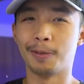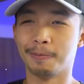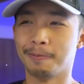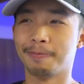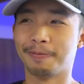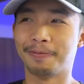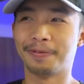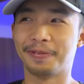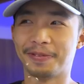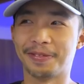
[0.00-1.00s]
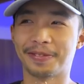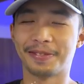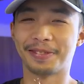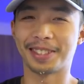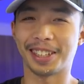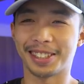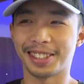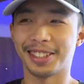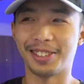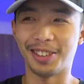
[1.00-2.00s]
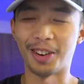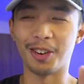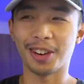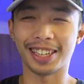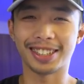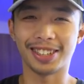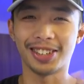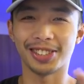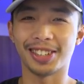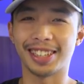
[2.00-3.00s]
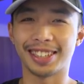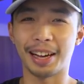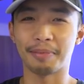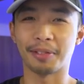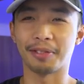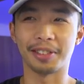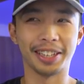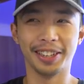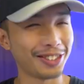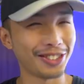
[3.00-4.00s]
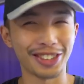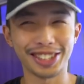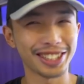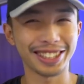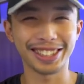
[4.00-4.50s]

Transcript: Because you know, oak is also a type of tree. The worst.